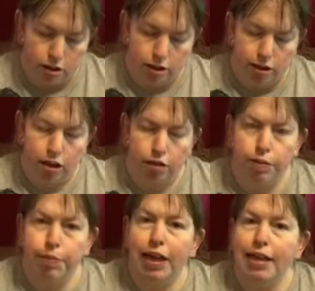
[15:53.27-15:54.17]
So we
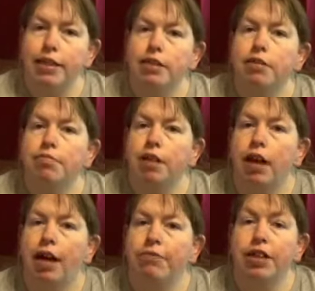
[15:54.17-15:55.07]
paid,
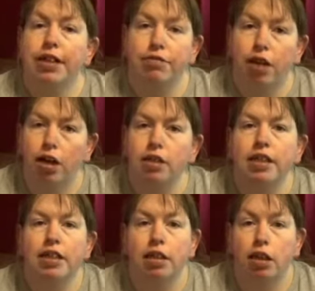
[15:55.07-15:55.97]
and we kept
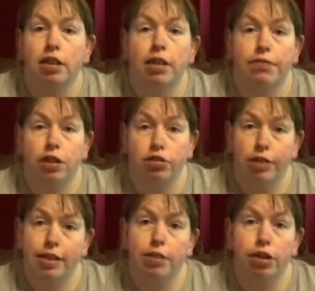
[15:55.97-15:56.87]
asking and asking for the
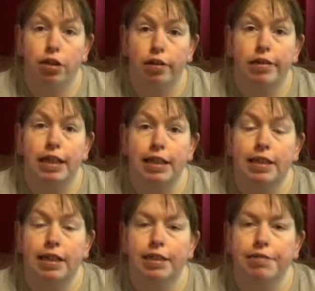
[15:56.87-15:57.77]
address so we could go the next
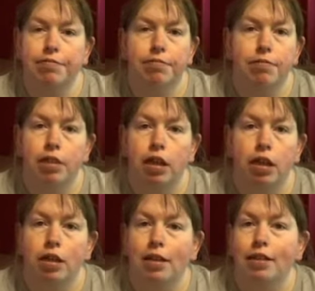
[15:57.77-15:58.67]
day.
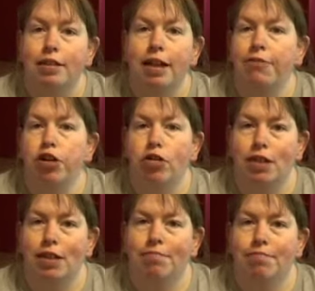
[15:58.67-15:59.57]
Never got it.